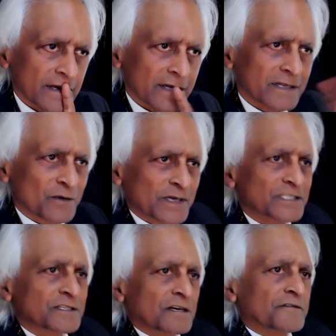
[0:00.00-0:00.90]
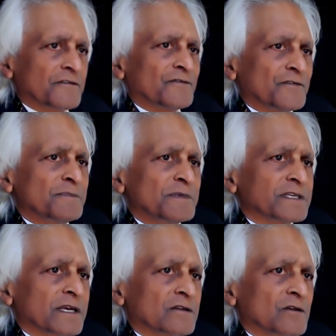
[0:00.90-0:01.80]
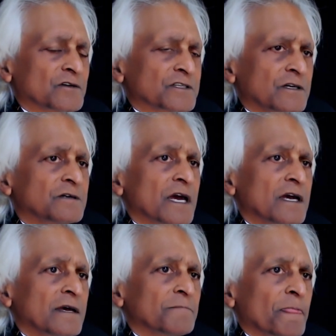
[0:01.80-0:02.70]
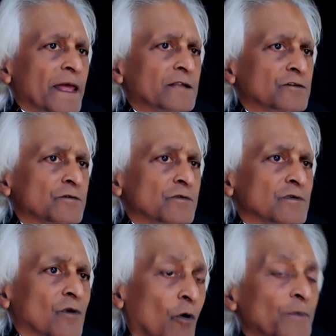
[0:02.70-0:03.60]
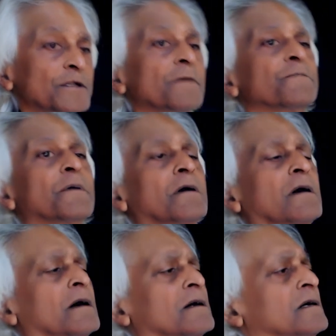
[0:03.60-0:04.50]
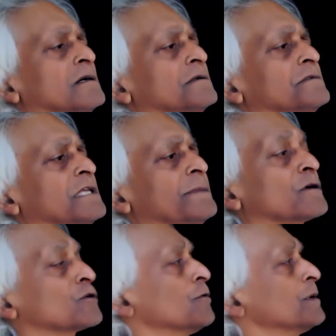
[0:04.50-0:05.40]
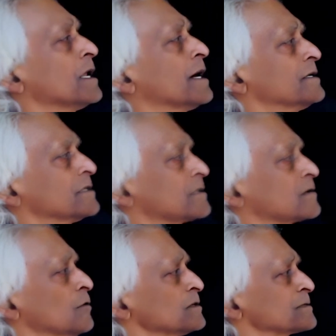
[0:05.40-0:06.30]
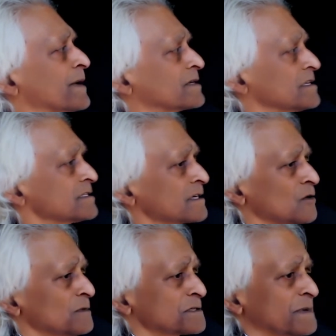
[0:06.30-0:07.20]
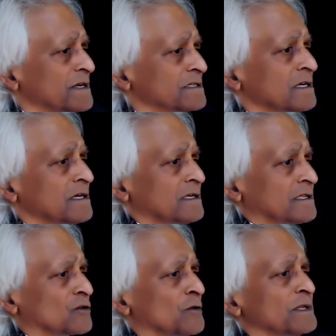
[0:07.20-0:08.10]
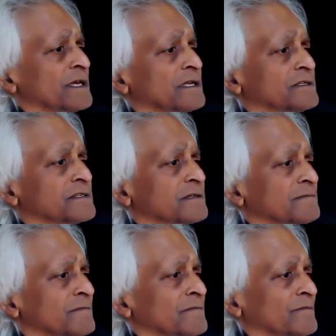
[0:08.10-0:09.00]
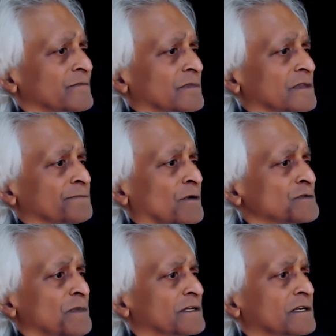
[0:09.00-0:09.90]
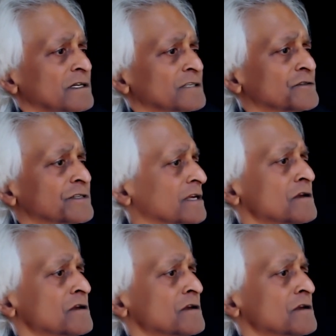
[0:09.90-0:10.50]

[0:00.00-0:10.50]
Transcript: in quest of the missing Logos code, and to open up the deeper global light, the global spectrum. This is the global space, the global lens. The postmodern culture is saying,